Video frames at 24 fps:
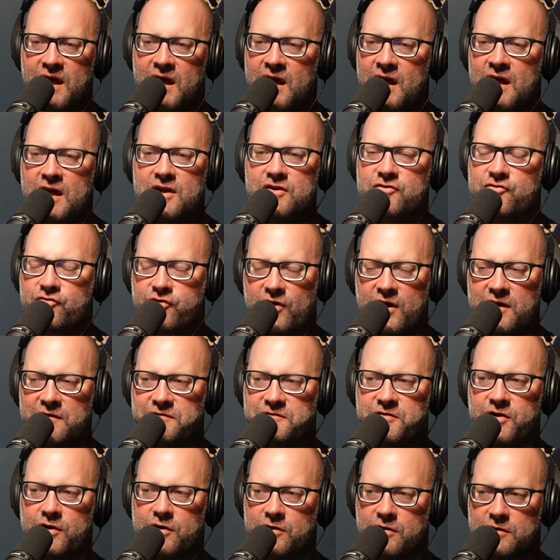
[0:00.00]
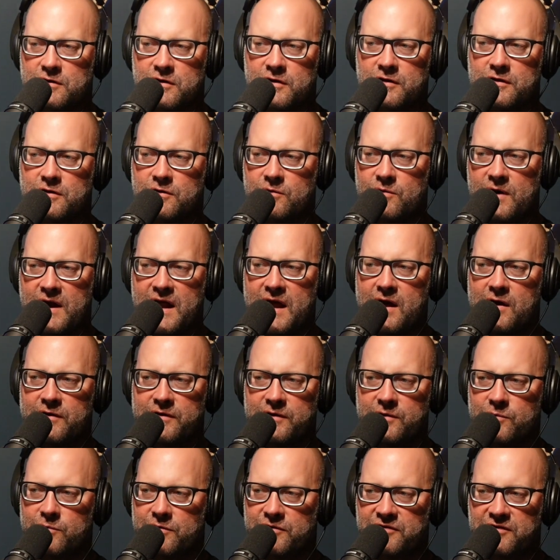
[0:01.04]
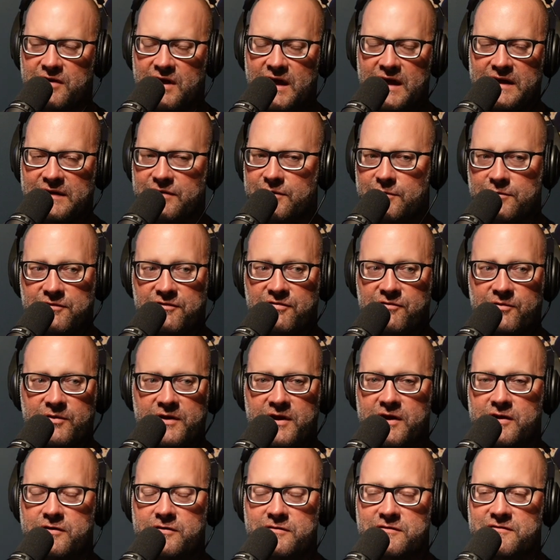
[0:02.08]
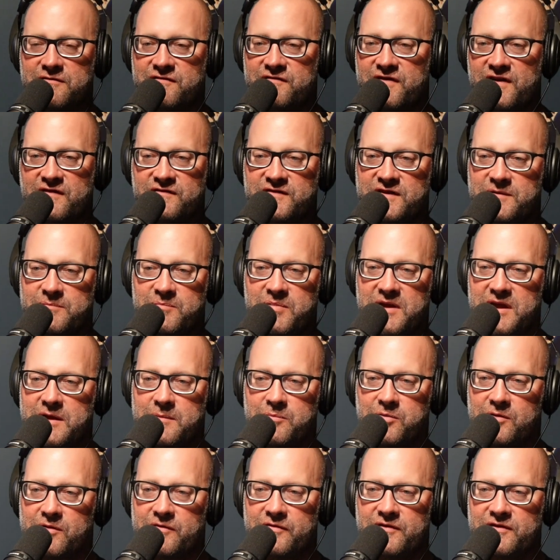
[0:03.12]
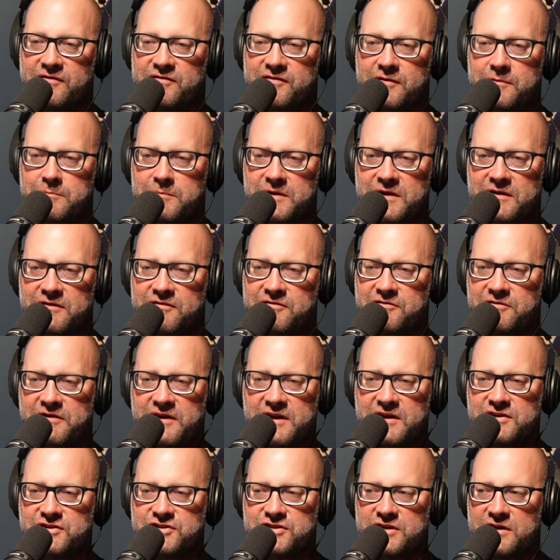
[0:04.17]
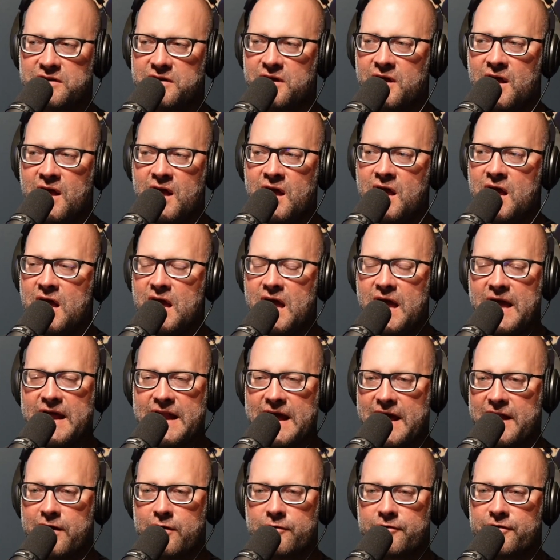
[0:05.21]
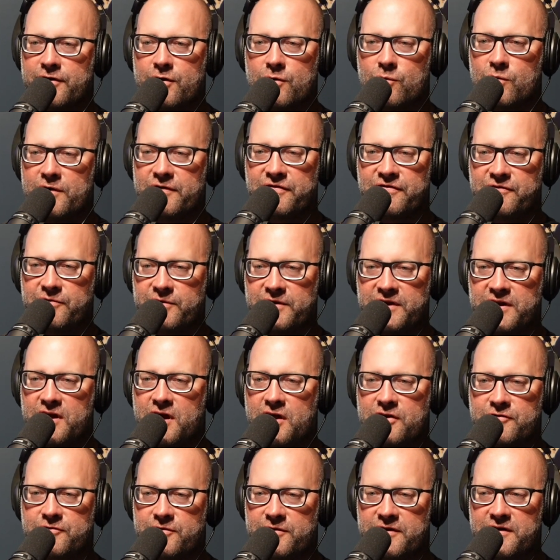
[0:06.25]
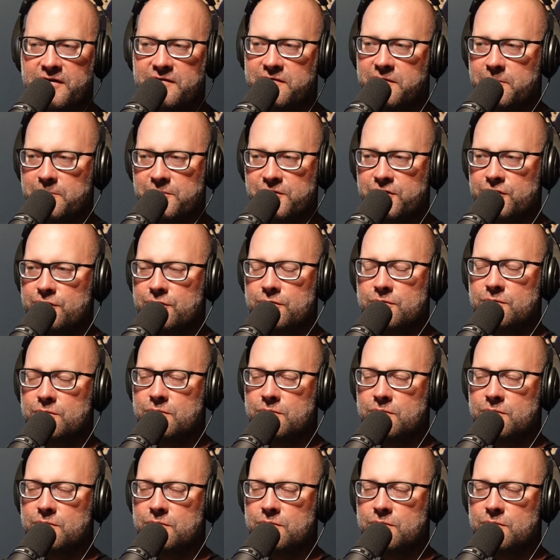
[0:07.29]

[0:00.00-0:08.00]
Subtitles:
Trev took a look around and was like, there's 350 people in this administration, and I don't know what 300 of them do.